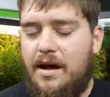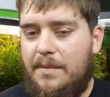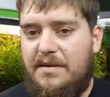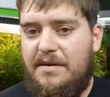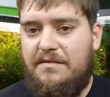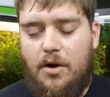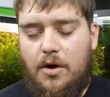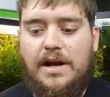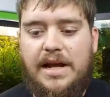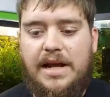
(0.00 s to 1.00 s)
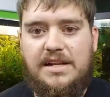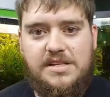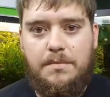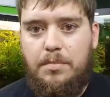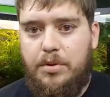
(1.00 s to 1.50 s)
I've already
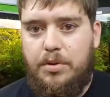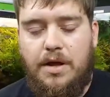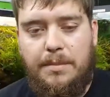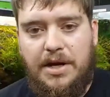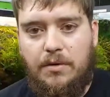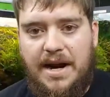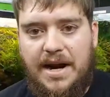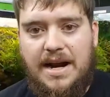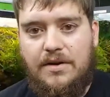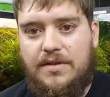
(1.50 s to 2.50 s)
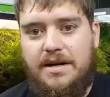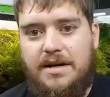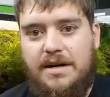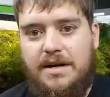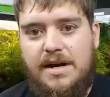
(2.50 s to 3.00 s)
got some plumbing ran out
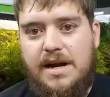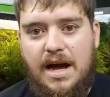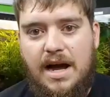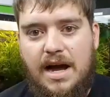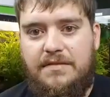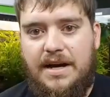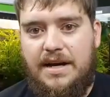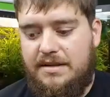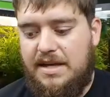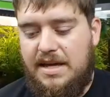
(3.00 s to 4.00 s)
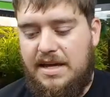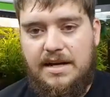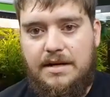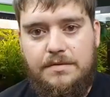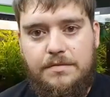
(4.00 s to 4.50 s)
there. I've got the
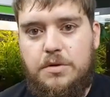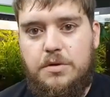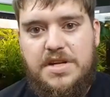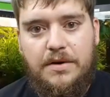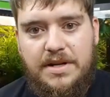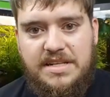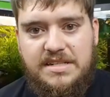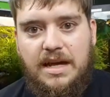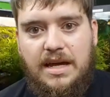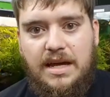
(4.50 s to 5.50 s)
utility sink.